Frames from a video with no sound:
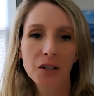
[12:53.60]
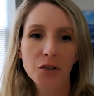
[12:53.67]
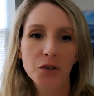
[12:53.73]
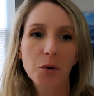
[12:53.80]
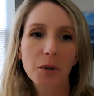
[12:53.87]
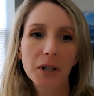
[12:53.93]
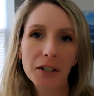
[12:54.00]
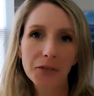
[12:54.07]

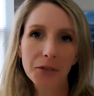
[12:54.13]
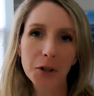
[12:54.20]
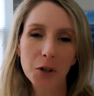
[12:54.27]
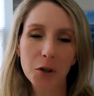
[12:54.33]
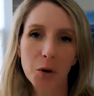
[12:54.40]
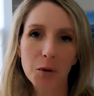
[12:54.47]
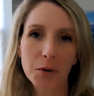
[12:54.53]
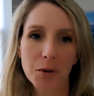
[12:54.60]
So if your
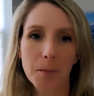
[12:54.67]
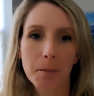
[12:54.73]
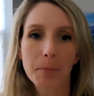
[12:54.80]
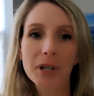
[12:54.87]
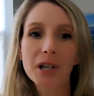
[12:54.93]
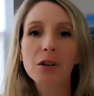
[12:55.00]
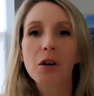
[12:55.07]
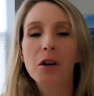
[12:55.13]
goals are
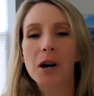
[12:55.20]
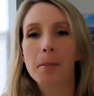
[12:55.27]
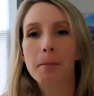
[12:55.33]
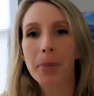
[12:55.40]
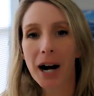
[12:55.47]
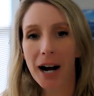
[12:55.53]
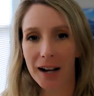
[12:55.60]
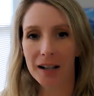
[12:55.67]
built on a
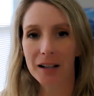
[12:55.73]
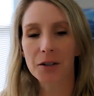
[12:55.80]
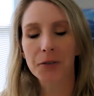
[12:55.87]
pile